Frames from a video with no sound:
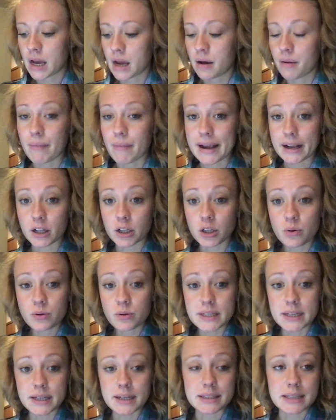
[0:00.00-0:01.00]
My
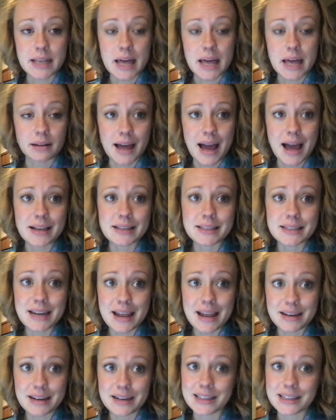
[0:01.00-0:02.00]
closing is that last
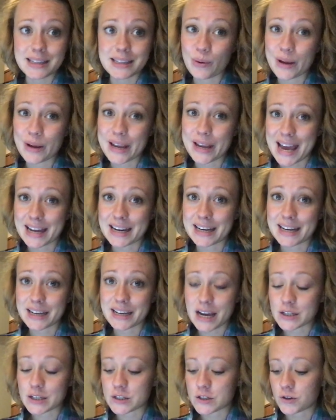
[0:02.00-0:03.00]
ending that we added
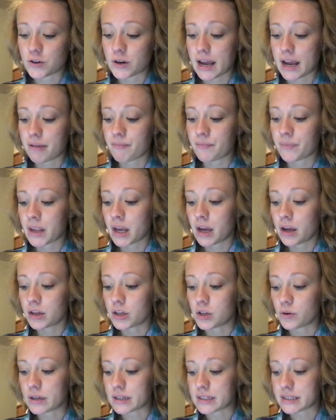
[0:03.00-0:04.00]
yesterday. You
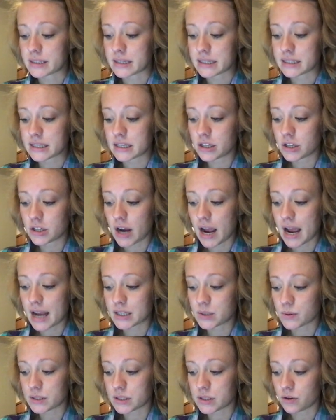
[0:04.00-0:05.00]
can season your eggs
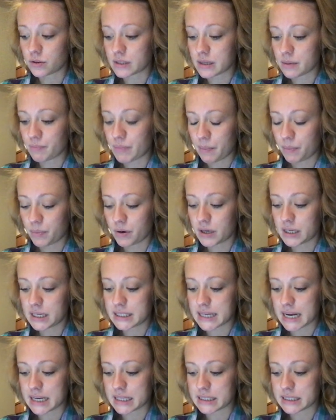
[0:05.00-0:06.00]
with salt and pepper to
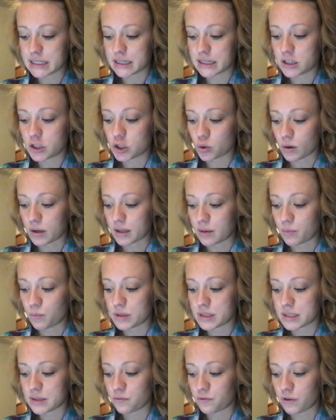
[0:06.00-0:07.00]
taste and enjoy them with
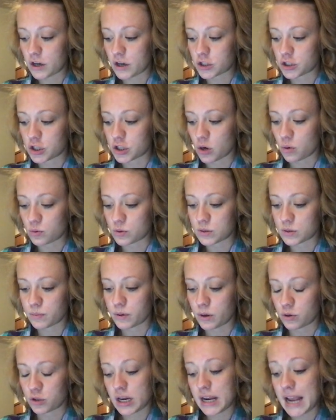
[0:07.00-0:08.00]
some fresh toast.
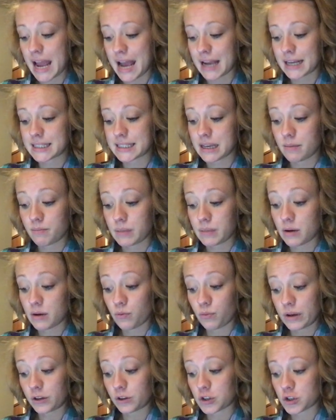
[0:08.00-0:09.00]
Poaching eggs can be a
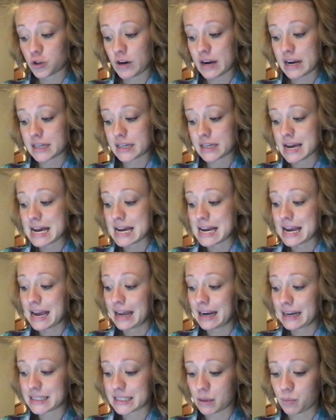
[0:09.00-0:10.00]
real treat and
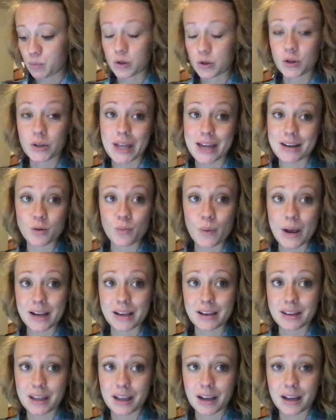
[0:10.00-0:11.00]
is simpler than you might
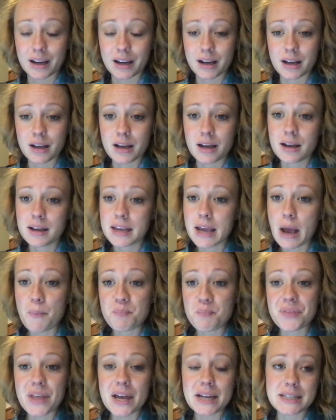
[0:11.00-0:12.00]
think. Yep,
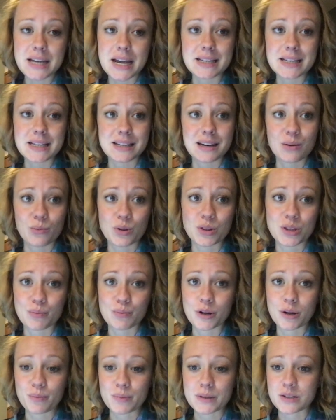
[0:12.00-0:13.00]
that ties it in with the
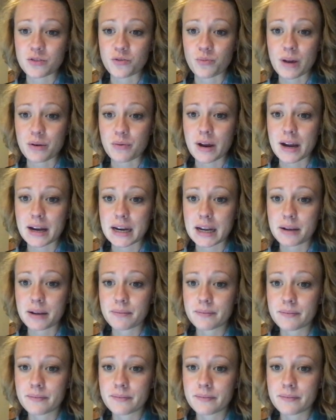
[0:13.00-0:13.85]
purpose of my writing.